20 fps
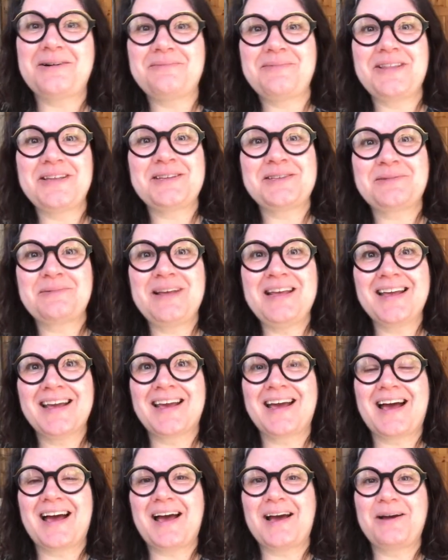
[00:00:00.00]
This week,
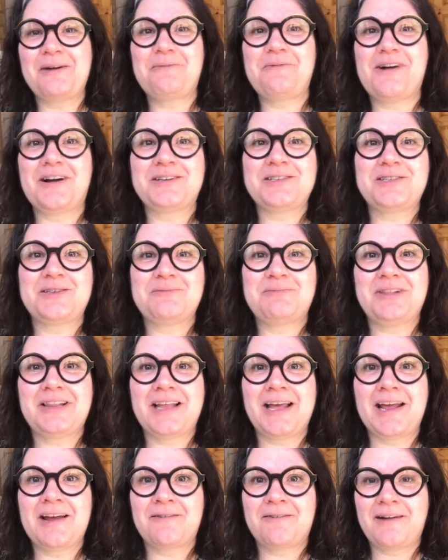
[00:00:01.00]
I want to
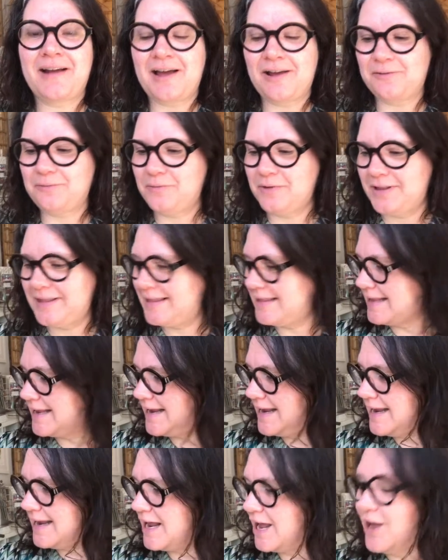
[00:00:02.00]
play around with
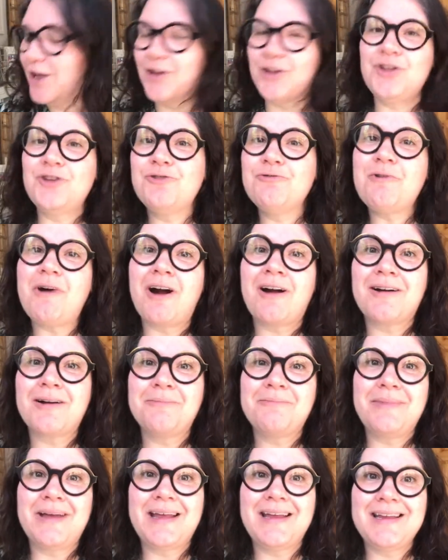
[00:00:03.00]
the You Are
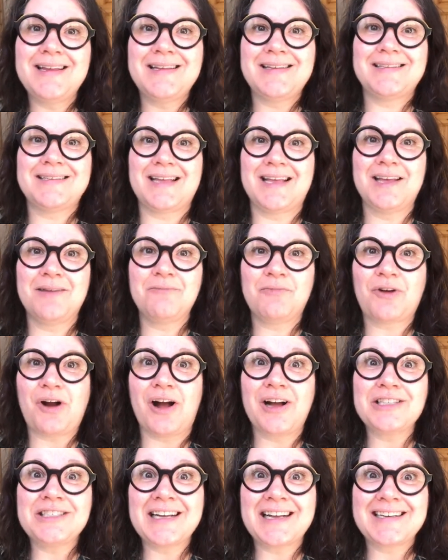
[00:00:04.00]
Amazing
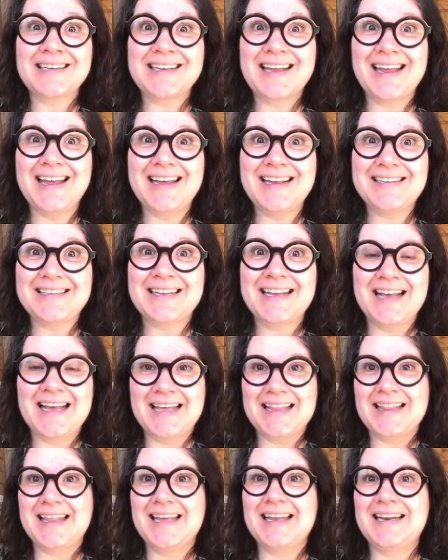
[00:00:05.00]
project kit
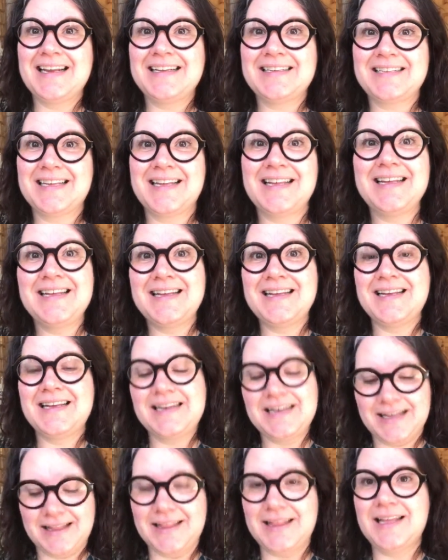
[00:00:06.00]
that is
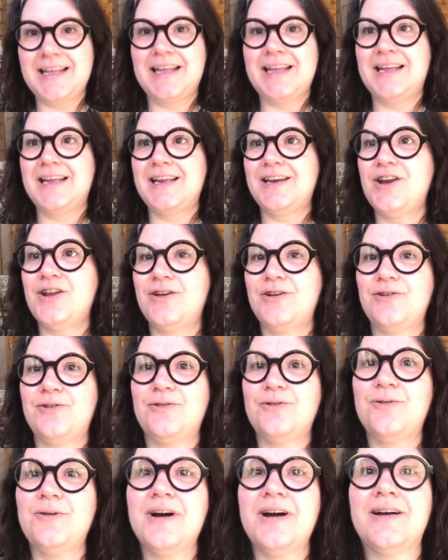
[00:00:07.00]
in the
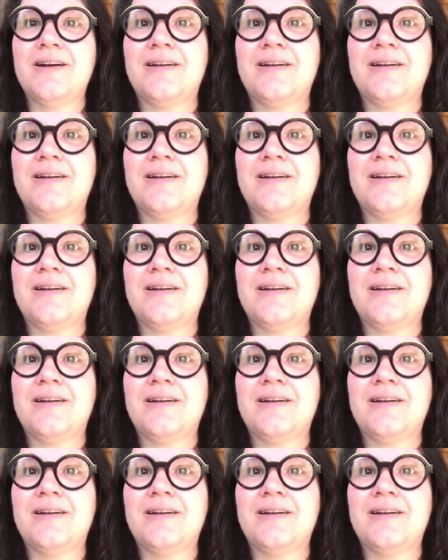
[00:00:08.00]
new